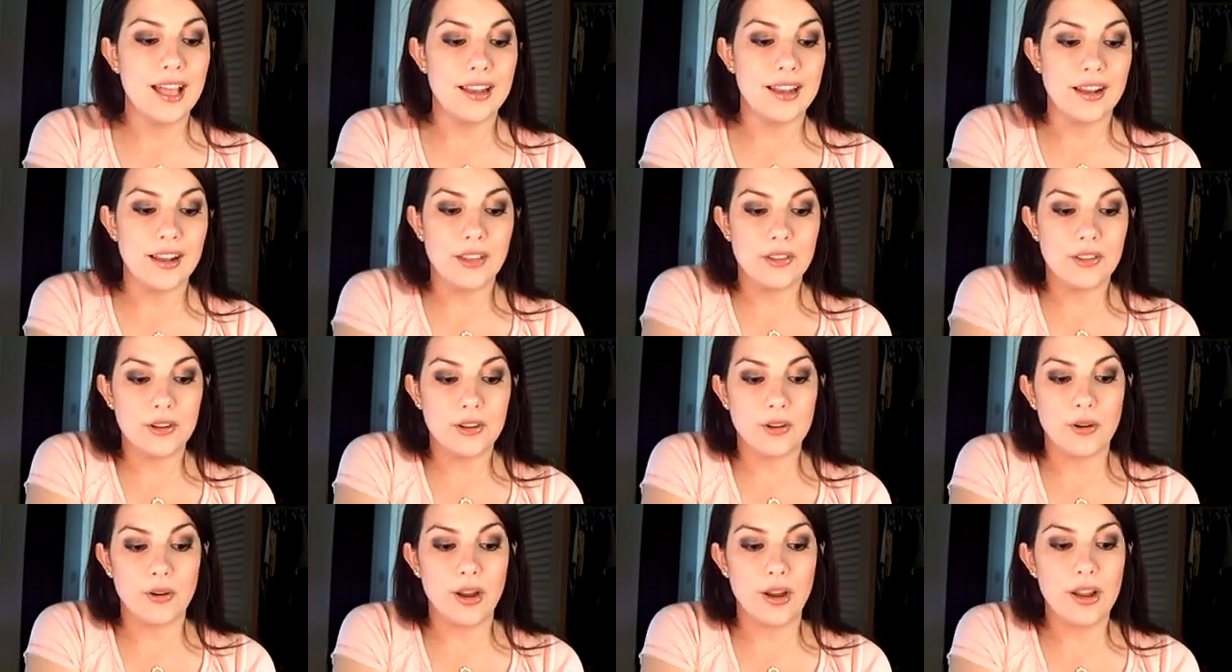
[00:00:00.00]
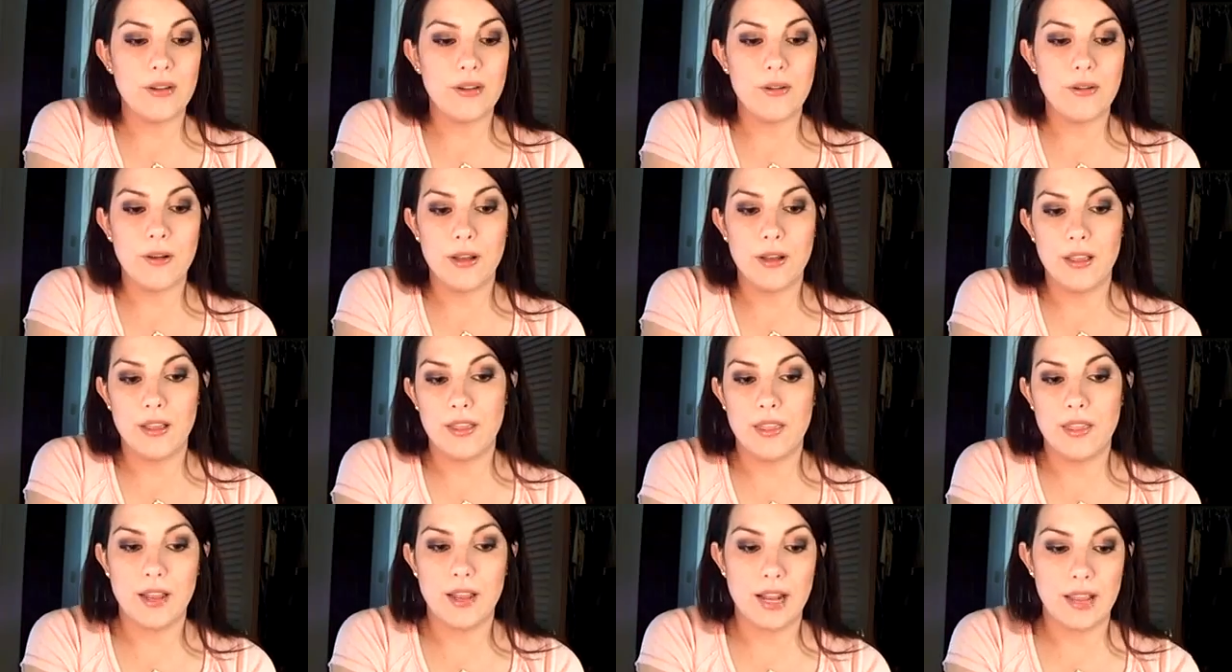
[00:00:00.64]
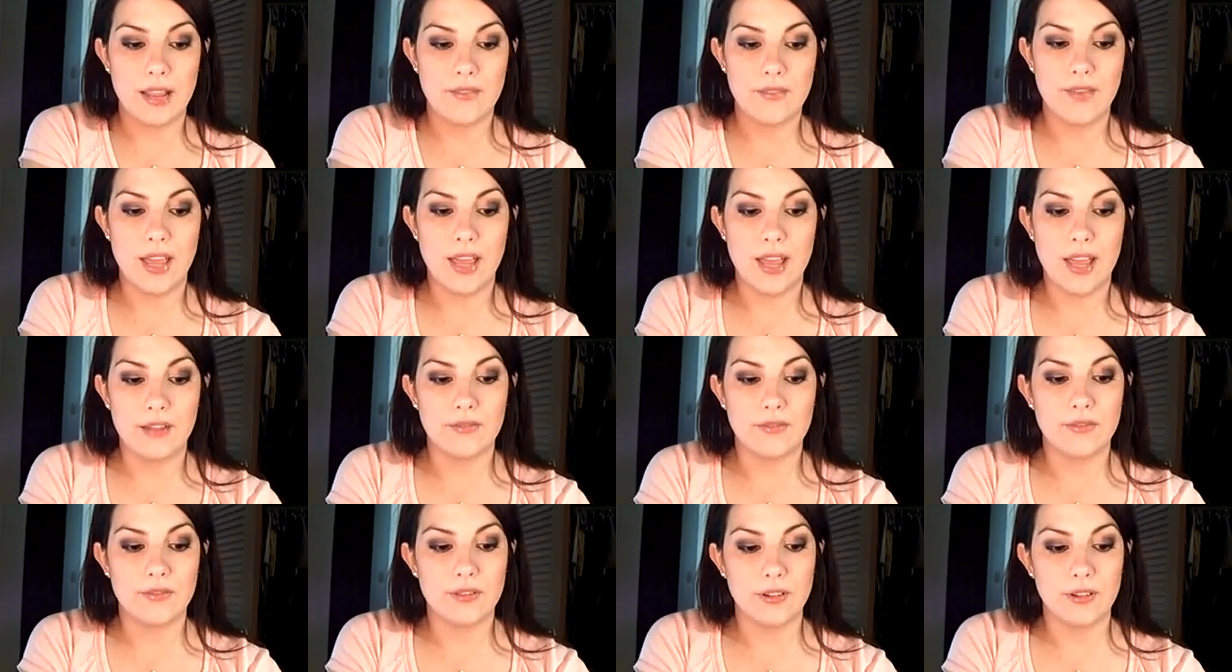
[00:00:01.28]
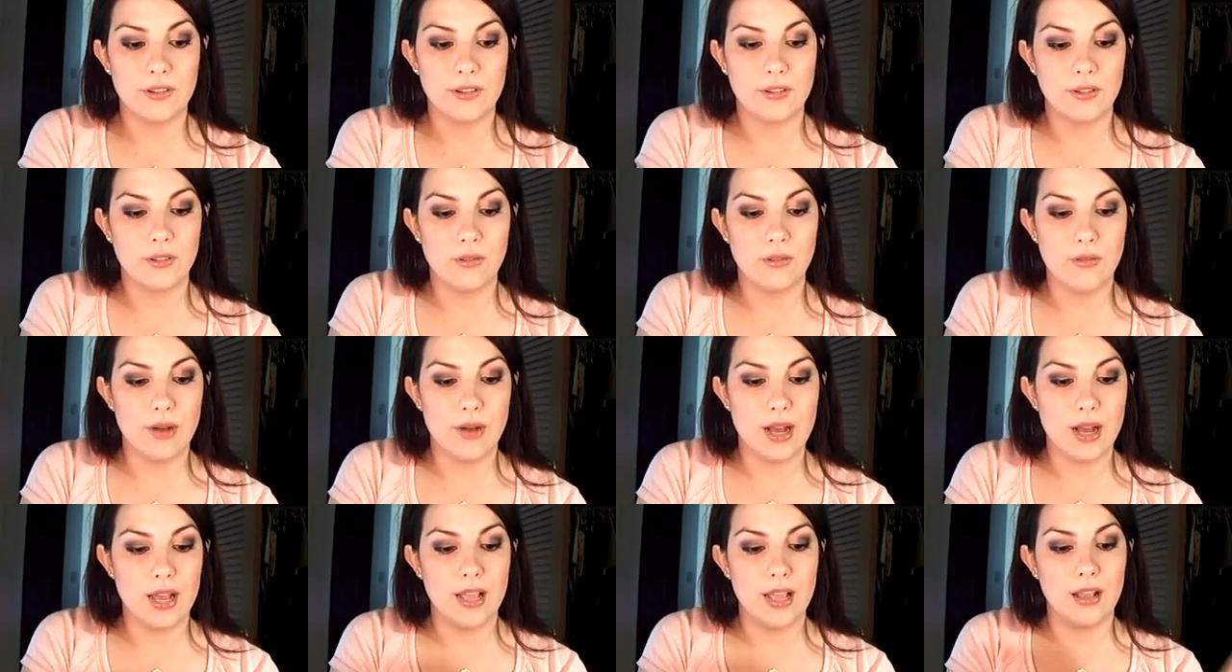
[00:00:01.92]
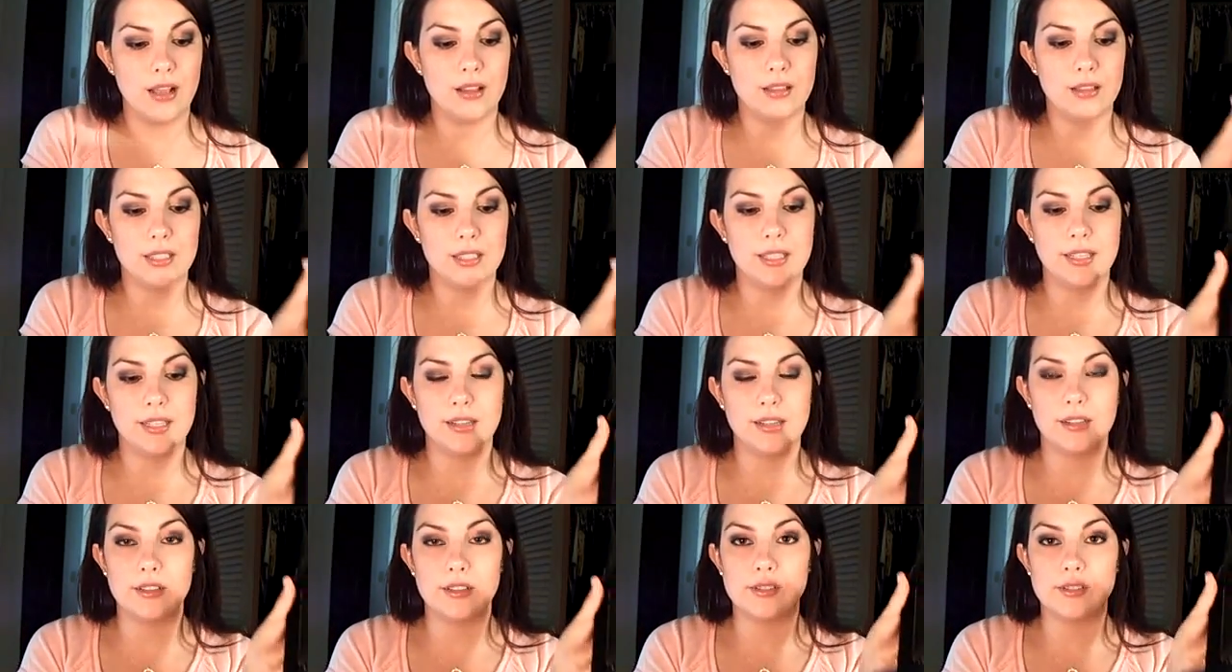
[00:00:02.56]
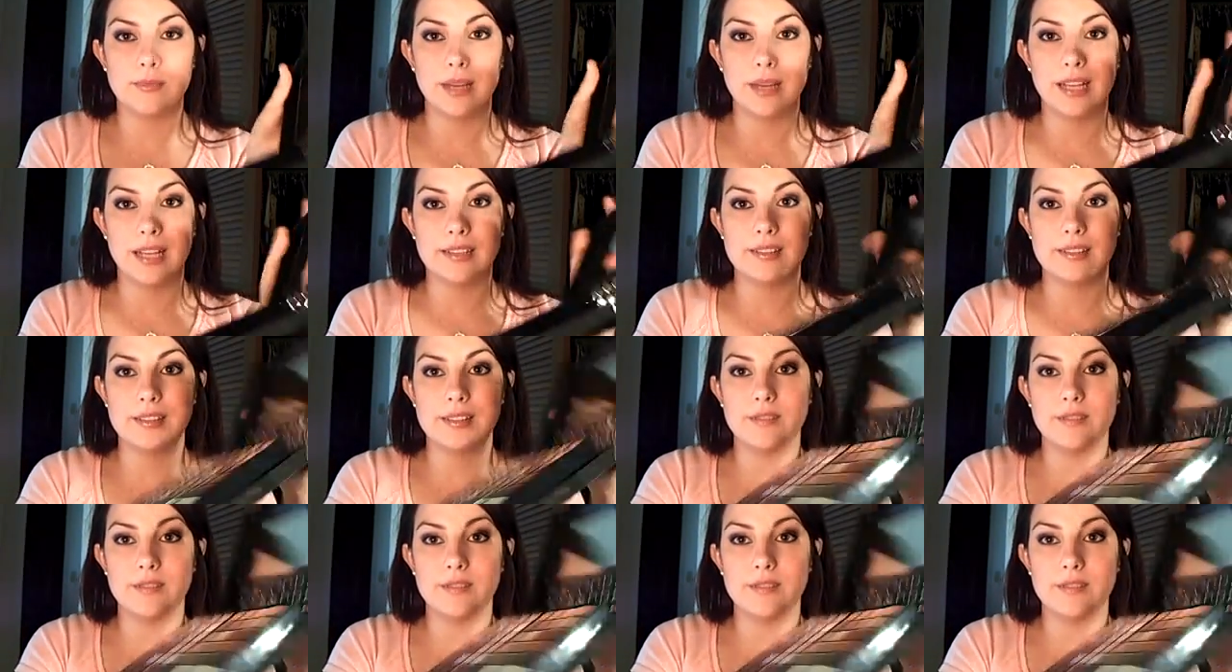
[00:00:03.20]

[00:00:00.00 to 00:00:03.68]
Another great one that I've had for a little while here is my